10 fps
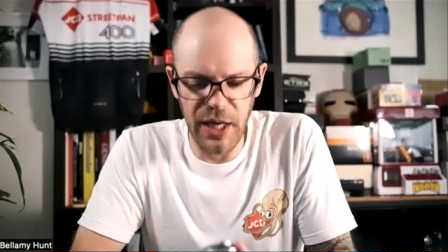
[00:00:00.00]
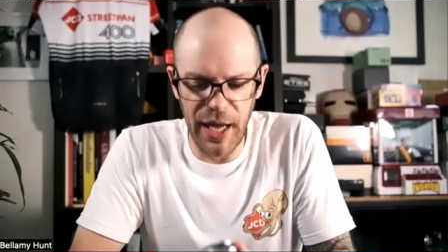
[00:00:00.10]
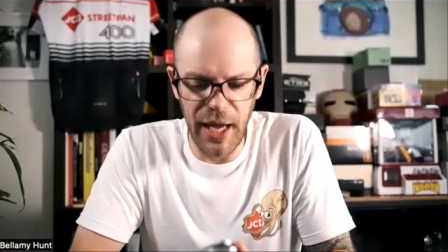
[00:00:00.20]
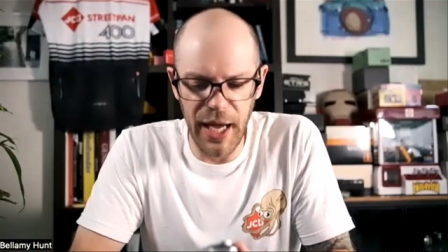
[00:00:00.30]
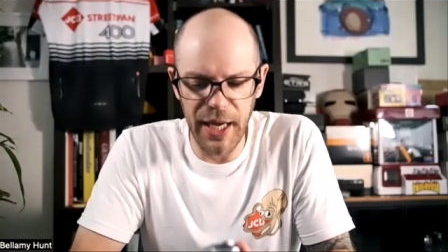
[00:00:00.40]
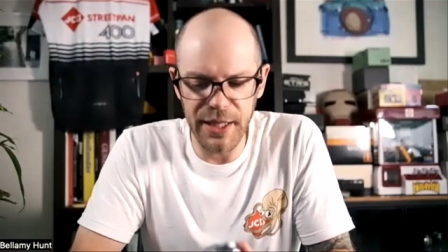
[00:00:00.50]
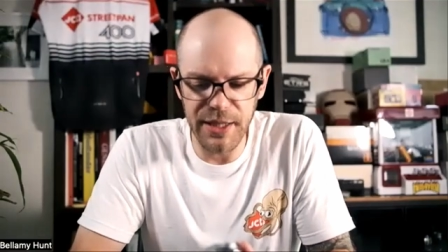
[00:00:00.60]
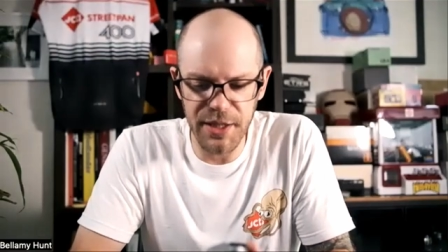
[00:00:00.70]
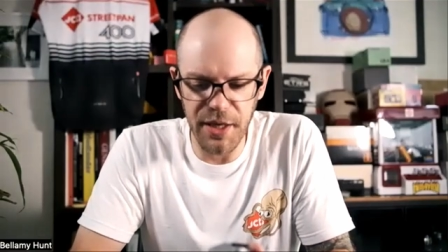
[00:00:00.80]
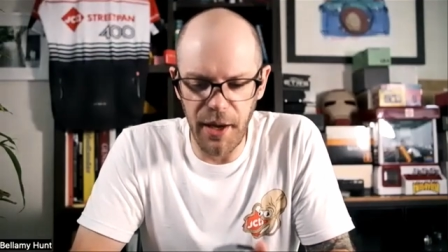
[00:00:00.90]

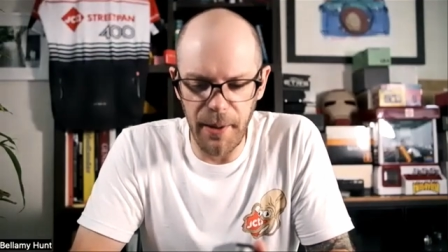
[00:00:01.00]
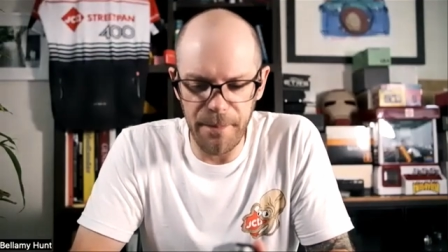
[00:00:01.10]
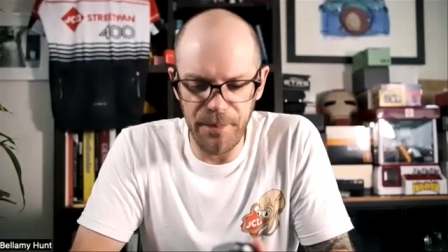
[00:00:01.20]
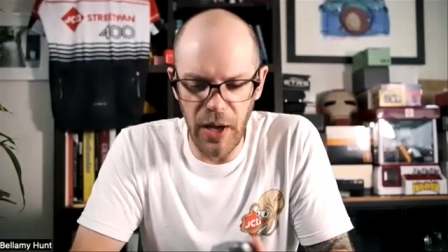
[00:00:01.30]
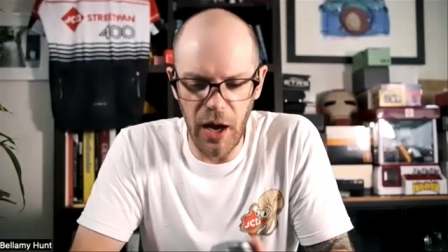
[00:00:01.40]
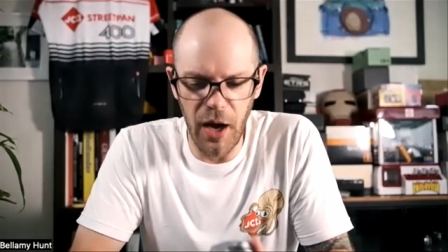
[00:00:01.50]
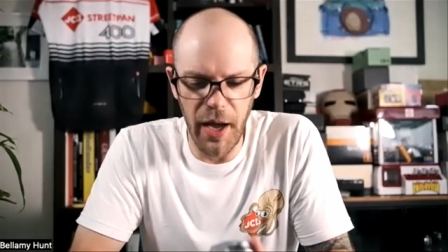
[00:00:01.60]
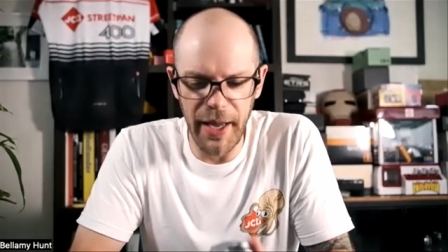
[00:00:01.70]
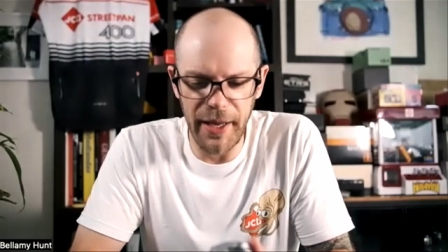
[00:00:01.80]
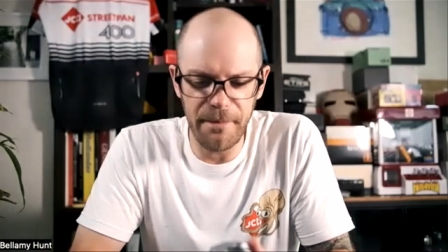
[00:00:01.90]
and um,
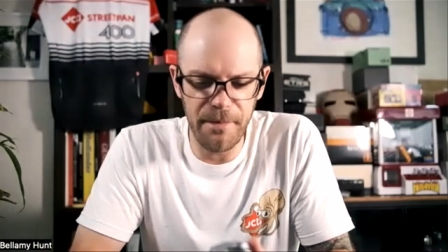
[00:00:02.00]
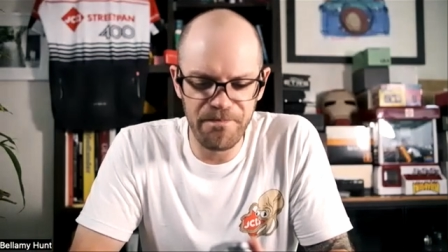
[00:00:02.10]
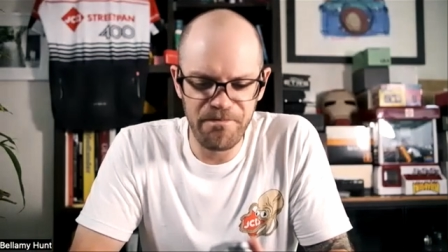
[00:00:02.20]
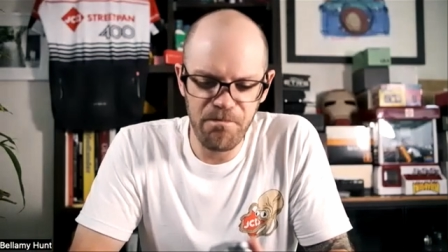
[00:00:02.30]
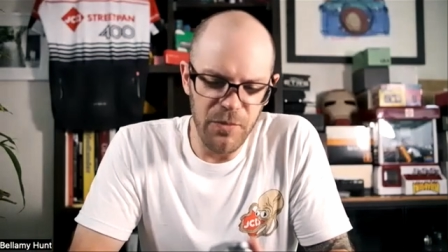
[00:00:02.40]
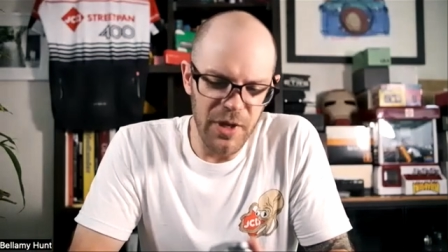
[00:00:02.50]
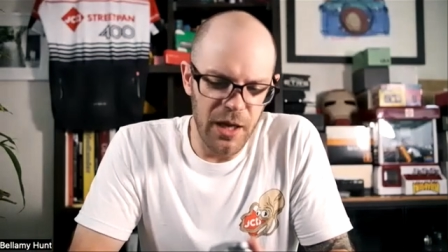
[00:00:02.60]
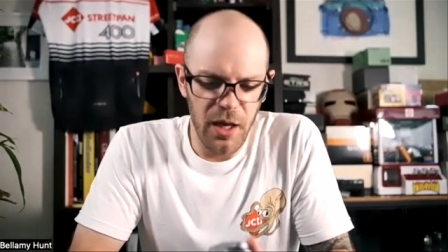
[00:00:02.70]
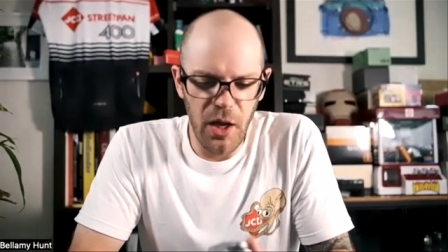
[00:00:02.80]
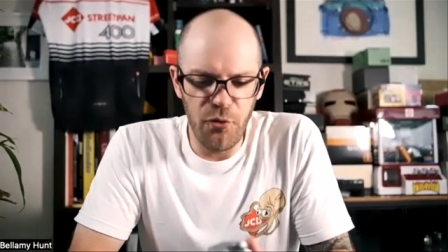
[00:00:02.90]
I
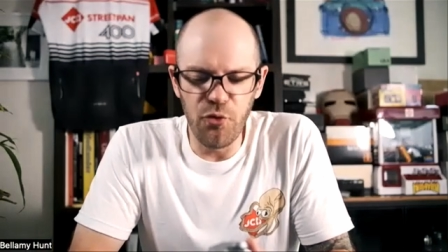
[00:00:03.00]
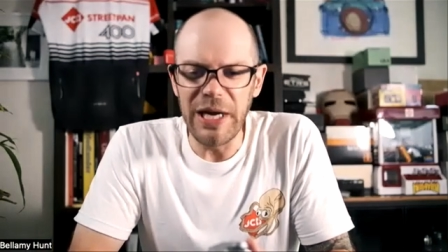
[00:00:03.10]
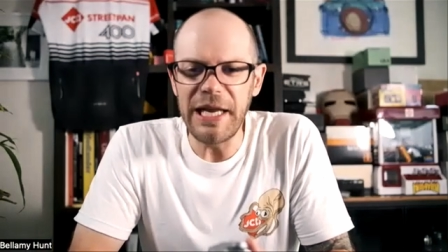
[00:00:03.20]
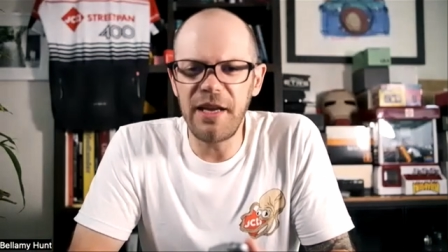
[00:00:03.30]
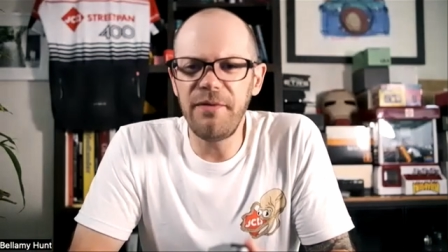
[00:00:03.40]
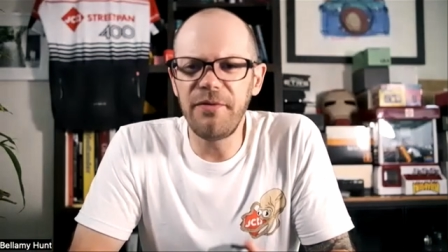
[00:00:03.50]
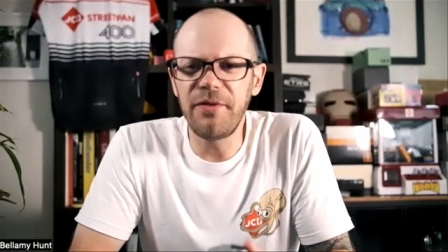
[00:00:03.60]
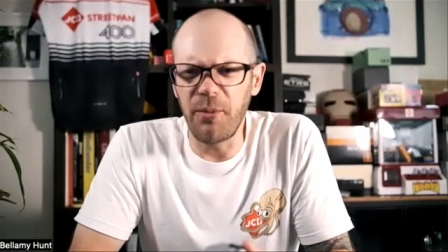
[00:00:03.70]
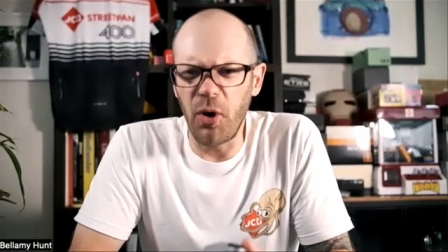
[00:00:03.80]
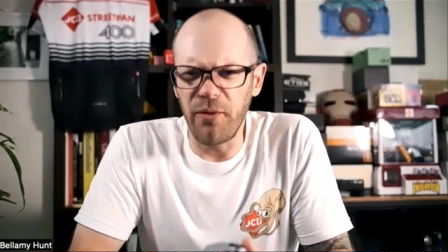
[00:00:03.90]
relieved
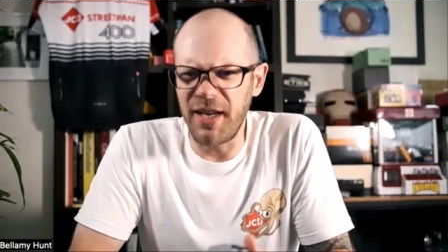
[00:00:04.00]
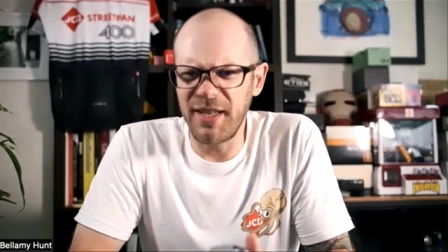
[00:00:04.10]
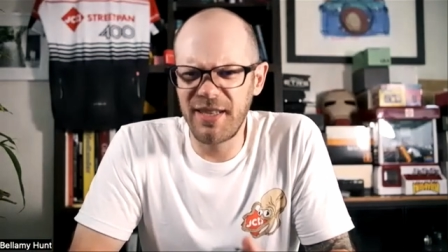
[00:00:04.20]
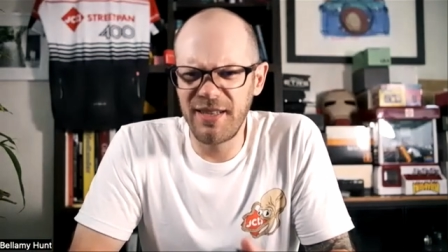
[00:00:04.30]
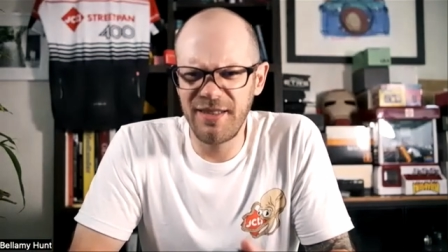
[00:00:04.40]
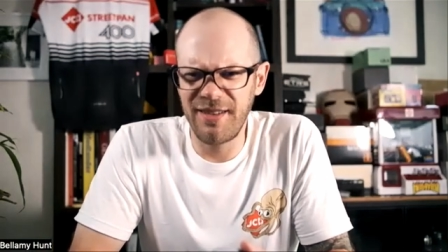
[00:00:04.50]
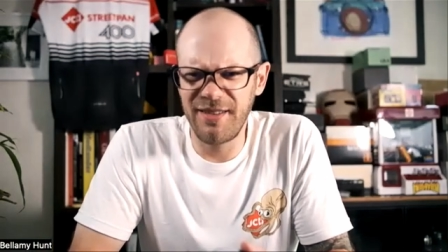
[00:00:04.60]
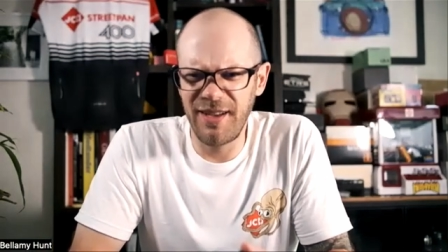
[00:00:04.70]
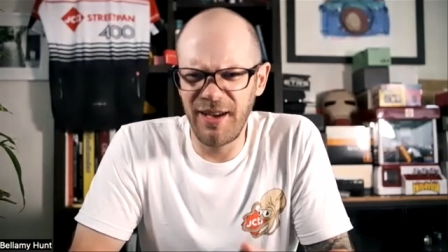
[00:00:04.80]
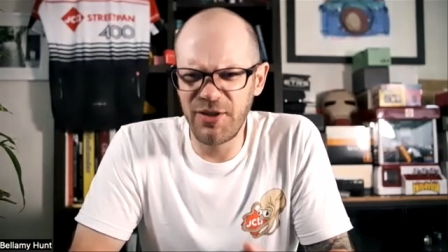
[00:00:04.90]
him of it at
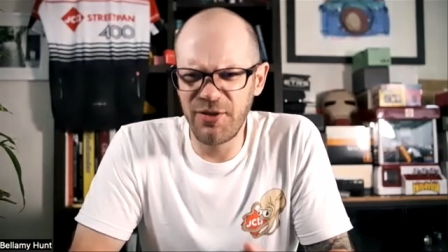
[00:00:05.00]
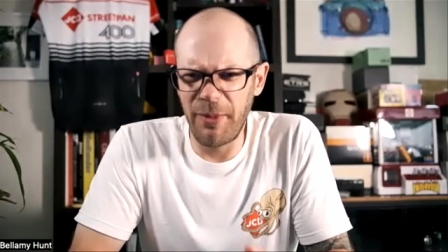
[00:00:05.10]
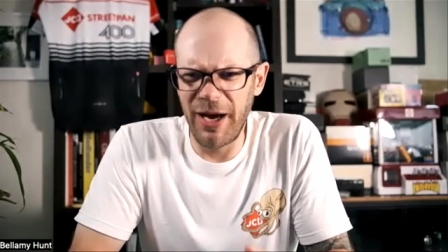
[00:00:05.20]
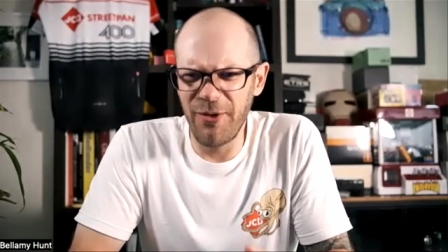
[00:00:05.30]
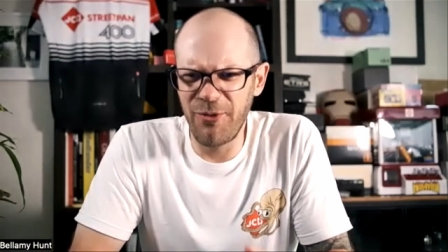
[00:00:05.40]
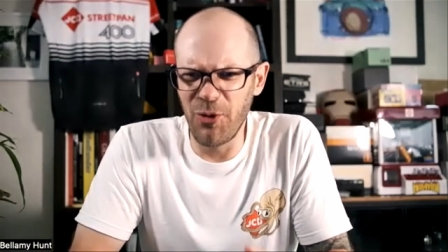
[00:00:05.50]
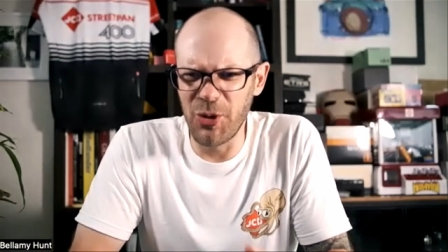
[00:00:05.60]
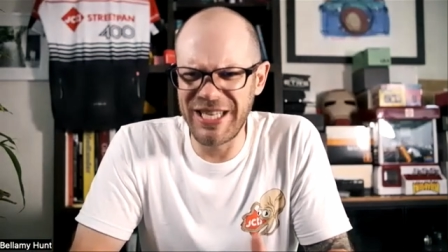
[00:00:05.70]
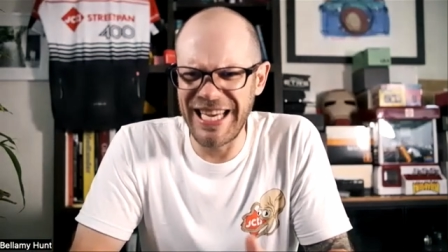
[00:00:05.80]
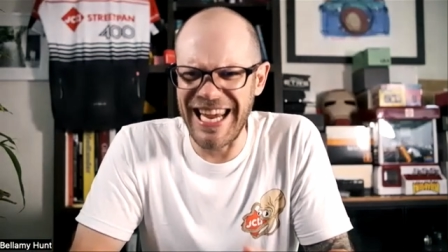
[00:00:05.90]
the age of about
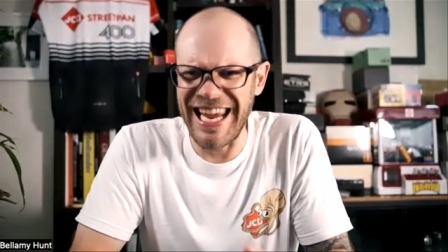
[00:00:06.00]
14